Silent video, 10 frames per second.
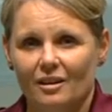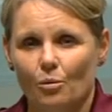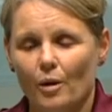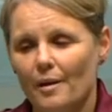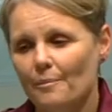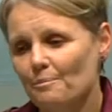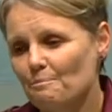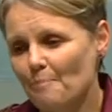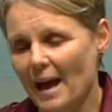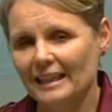where
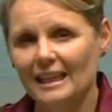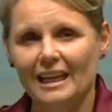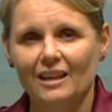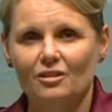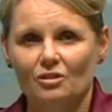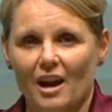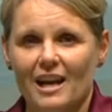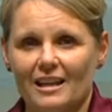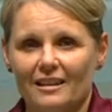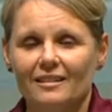battling
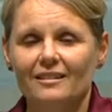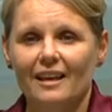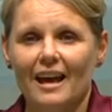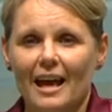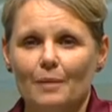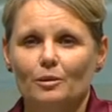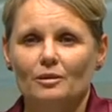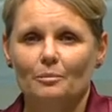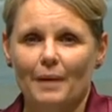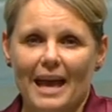Australians are able to
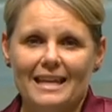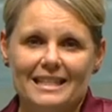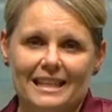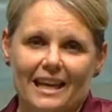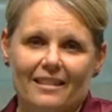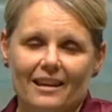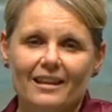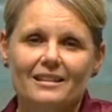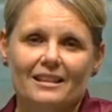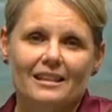band together
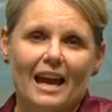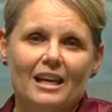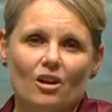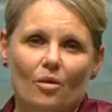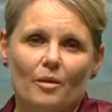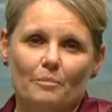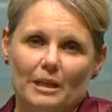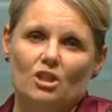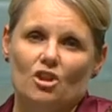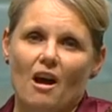to take on the
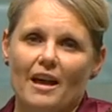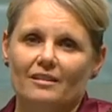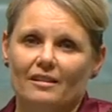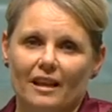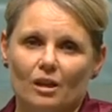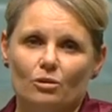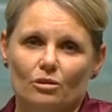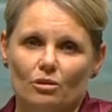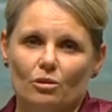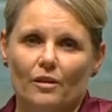big giants that they couldn't
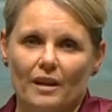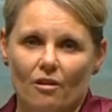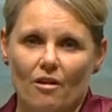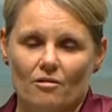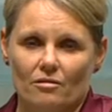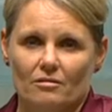do on their own.